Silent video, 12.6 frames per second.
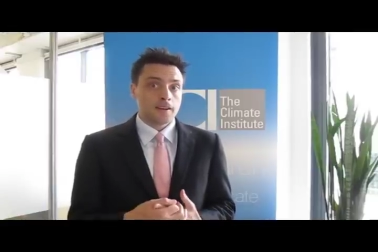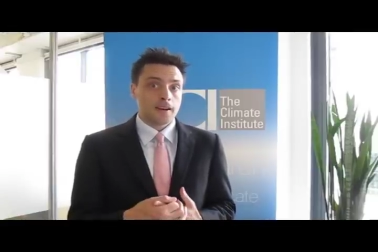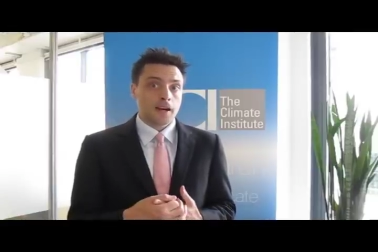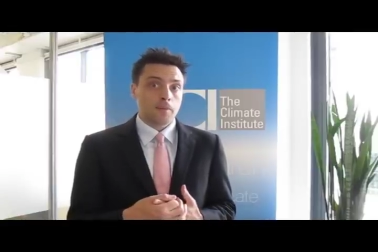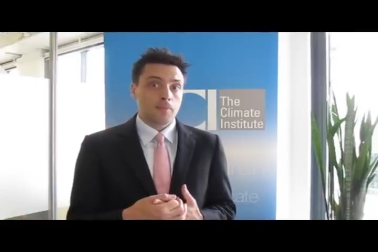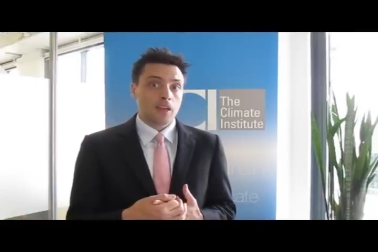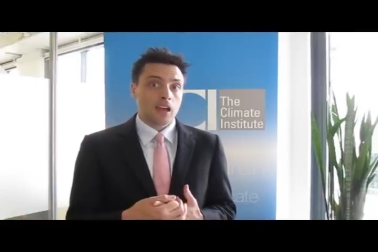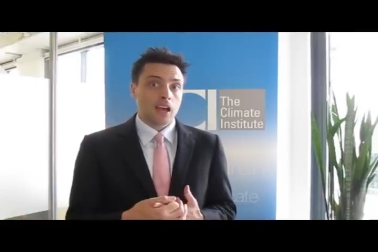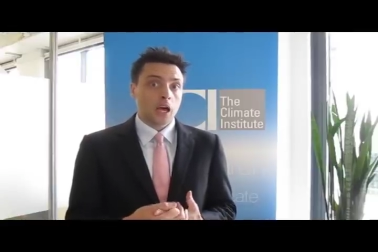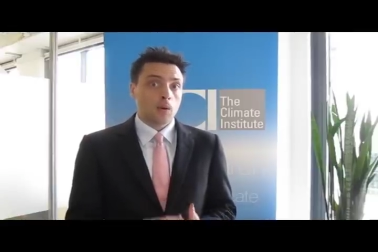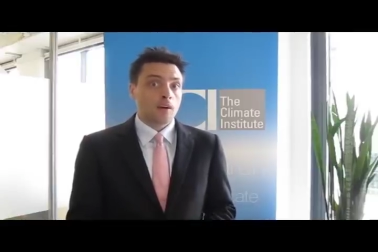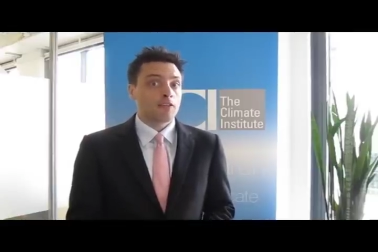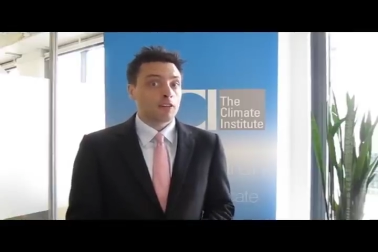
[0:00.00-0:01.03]
Um,
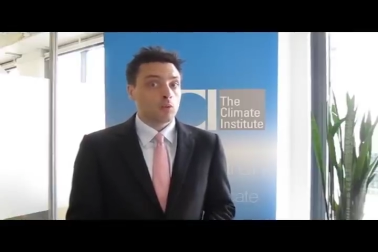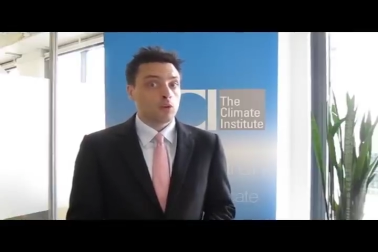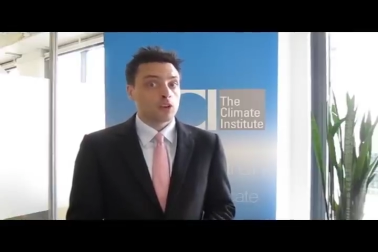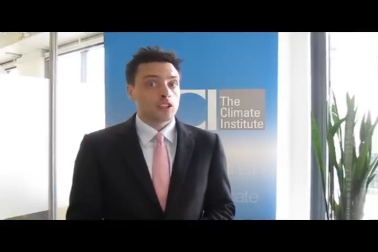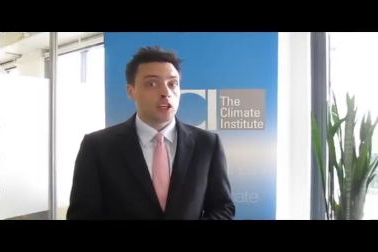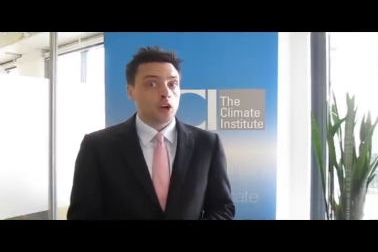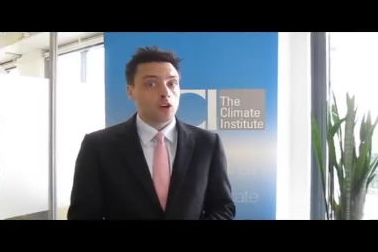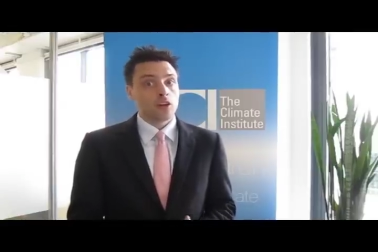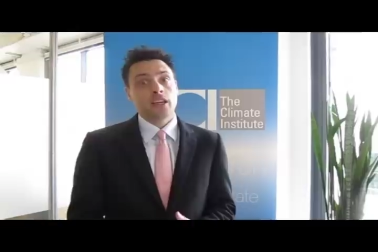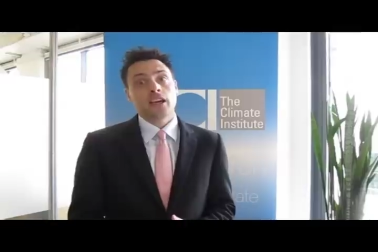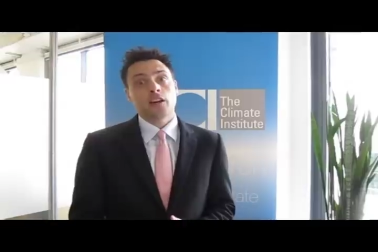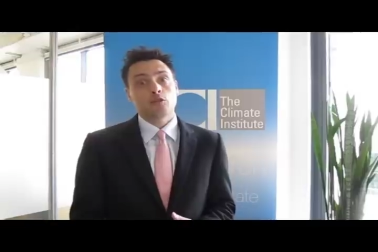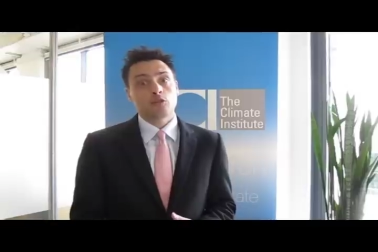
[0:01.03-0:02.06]
however, it was the only
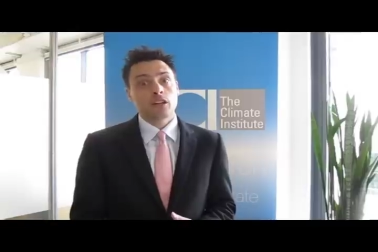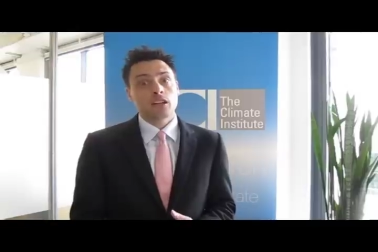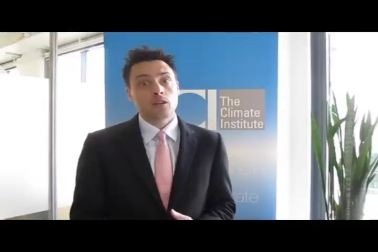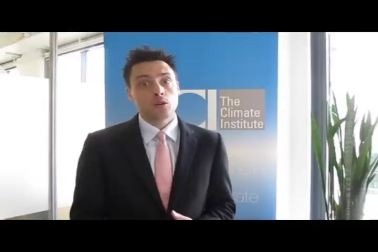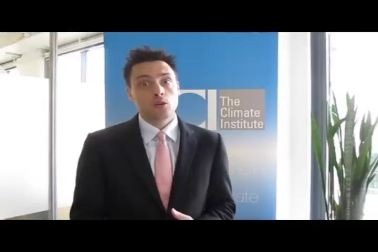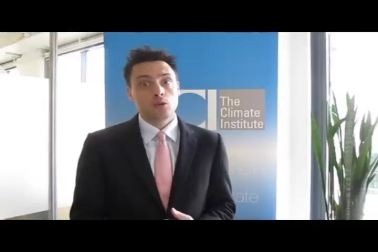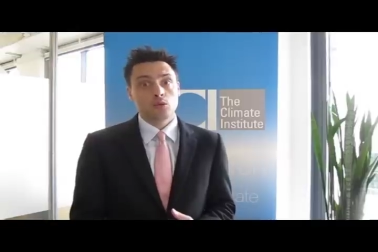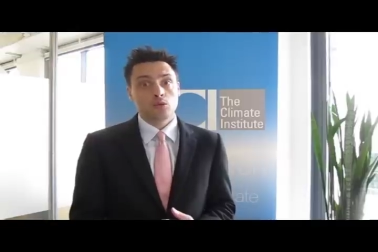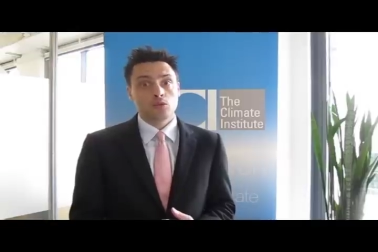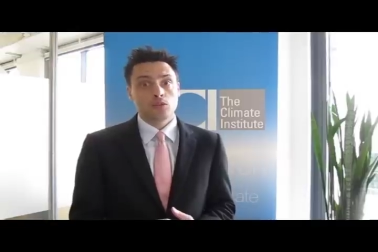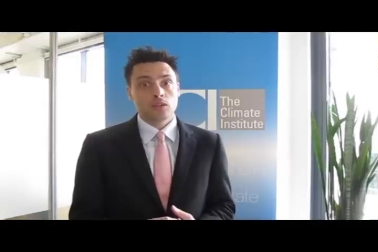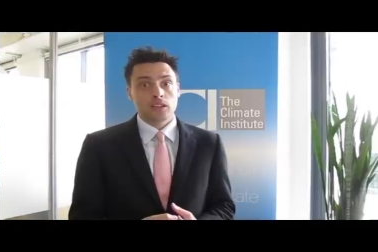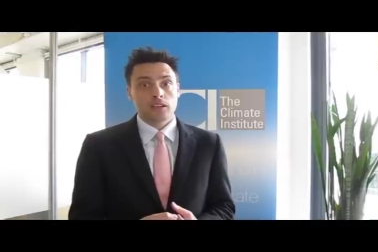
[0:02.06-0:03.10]
country
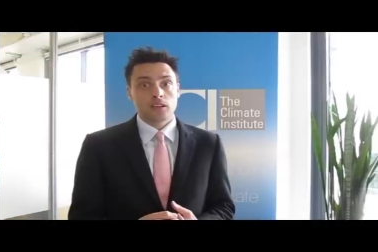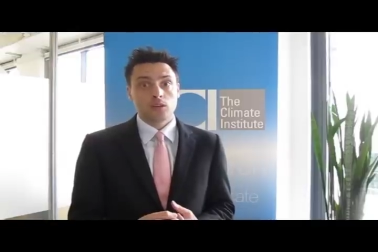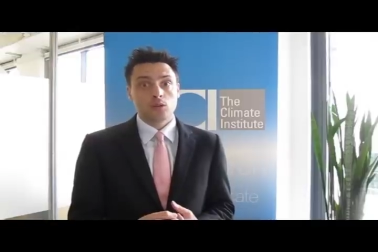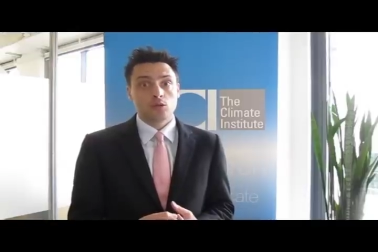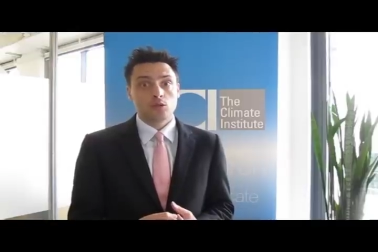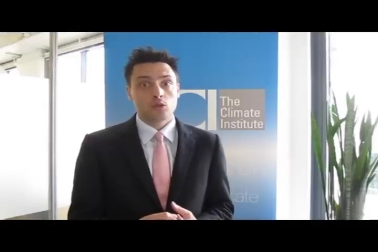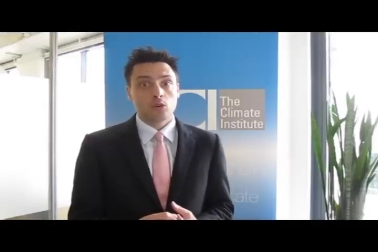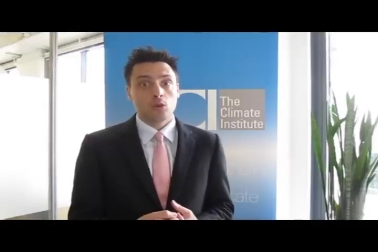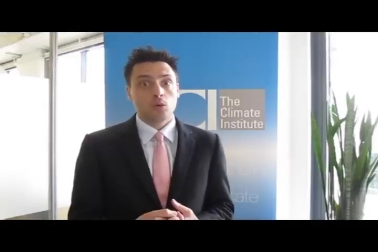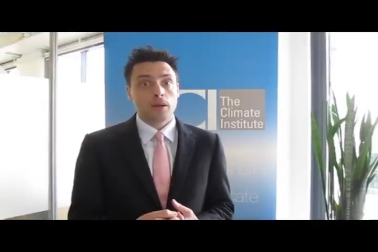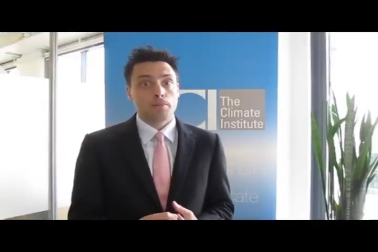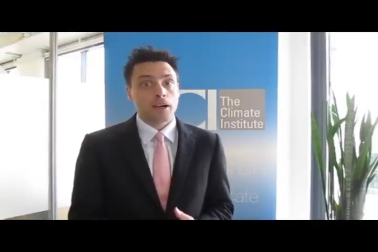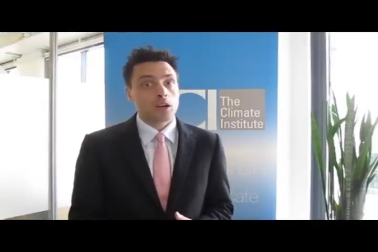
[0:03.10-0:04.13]
whose, uh, whose score
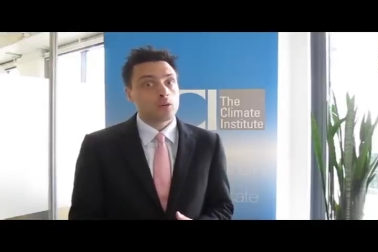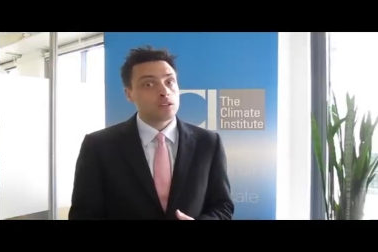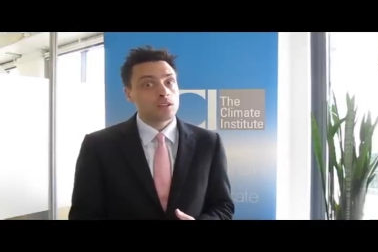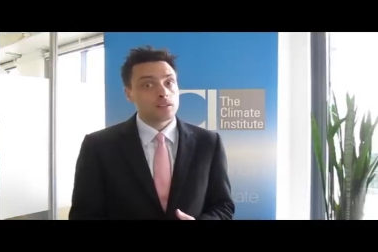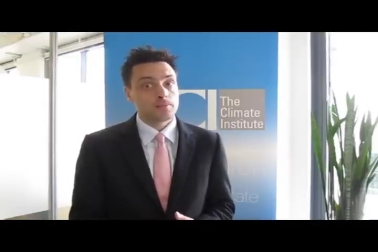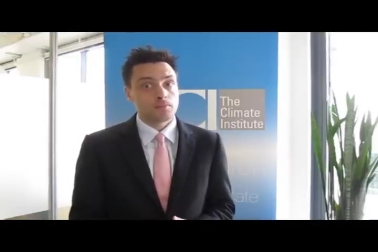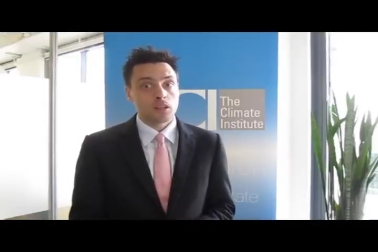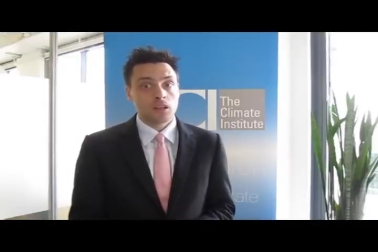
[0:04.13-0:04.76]
went backwards.